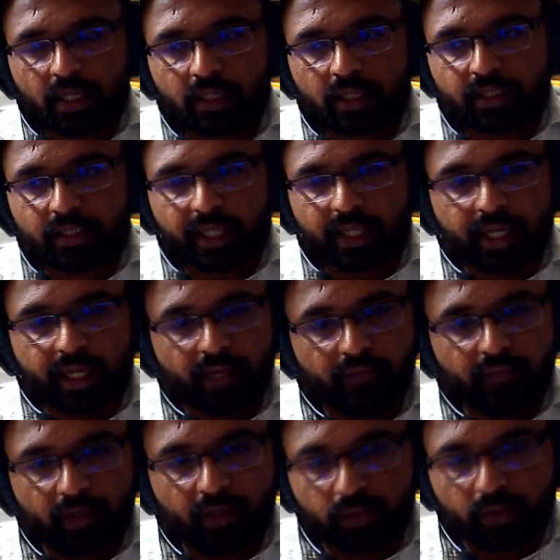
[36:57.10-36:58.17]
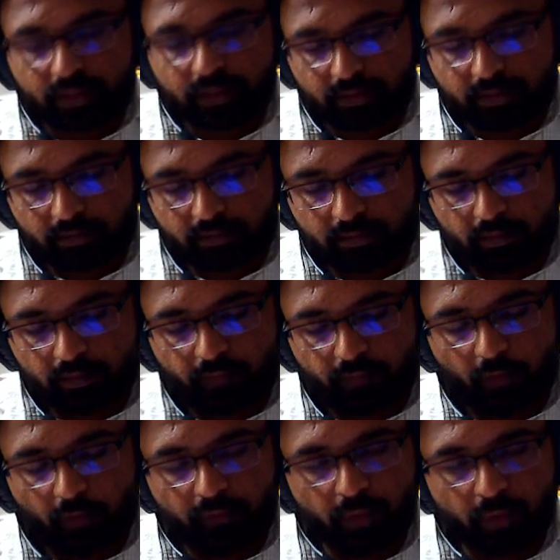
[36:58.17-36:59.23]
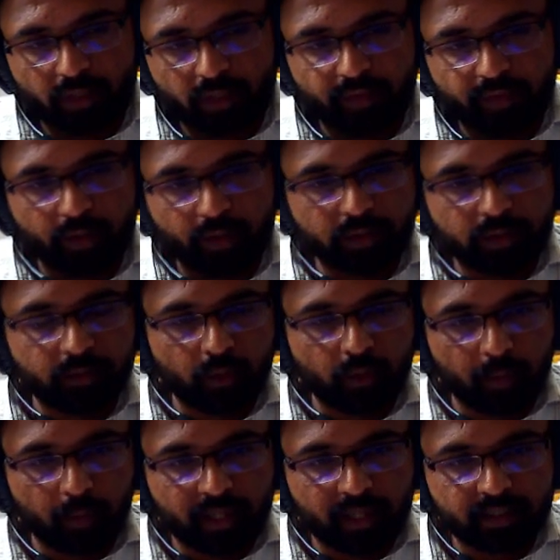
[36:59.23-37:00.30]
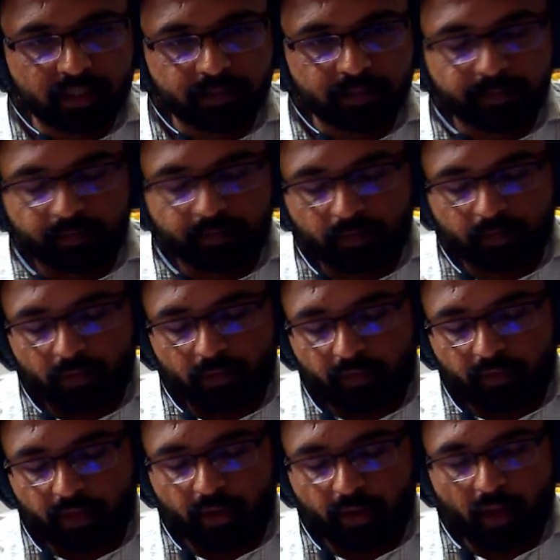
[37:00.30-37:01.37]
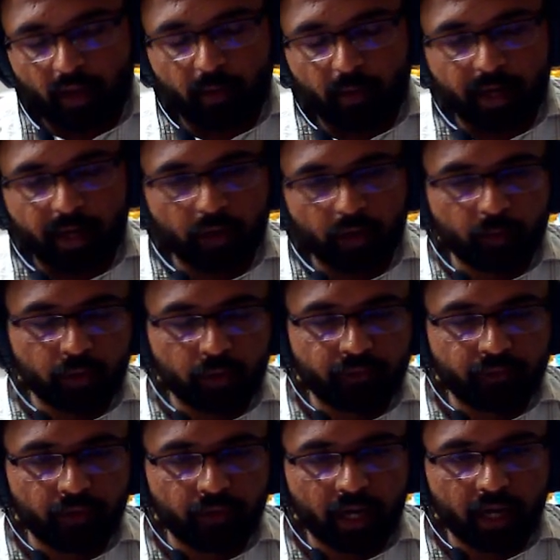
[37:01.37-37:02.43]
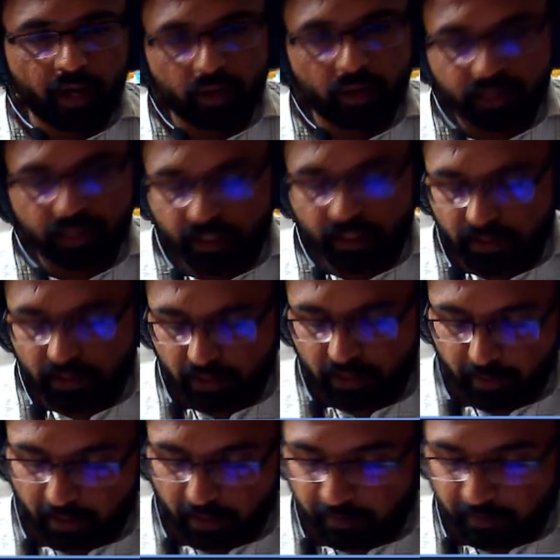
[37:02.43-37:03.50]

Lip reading: theory. We use for fuels we use propellants, where you have a blend of both fuel and oxidizers coming out.